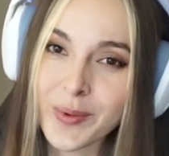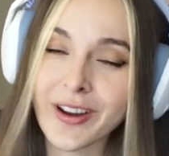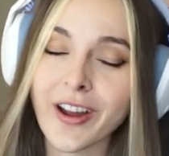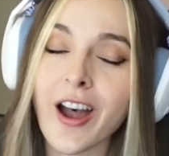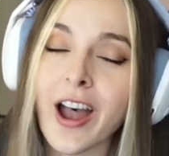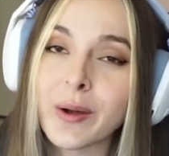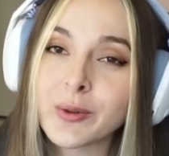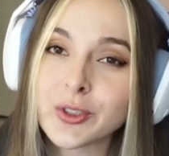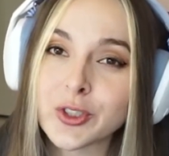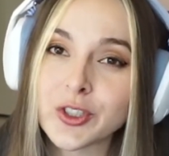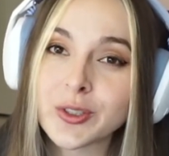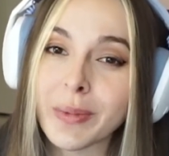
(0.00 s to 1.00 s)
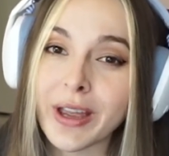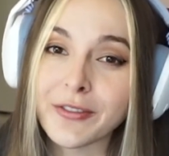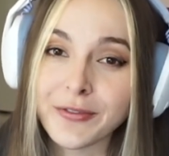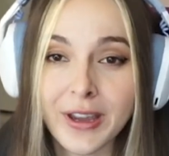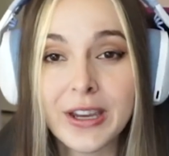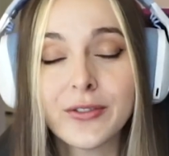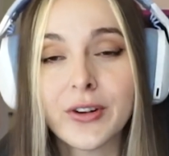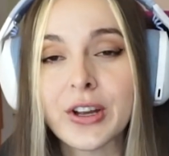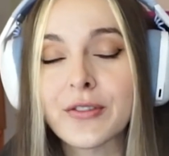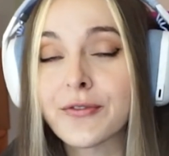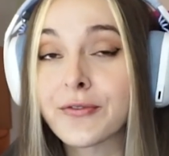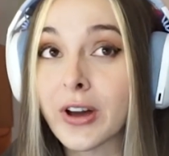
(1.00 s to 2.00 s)
where I will choose my
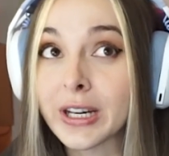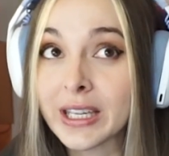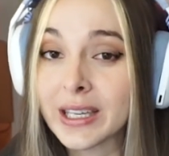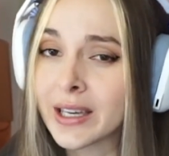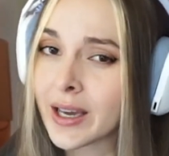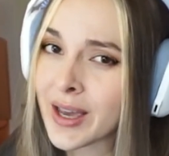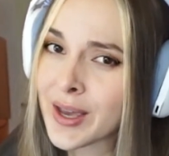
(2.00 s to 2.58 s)
favorite funny,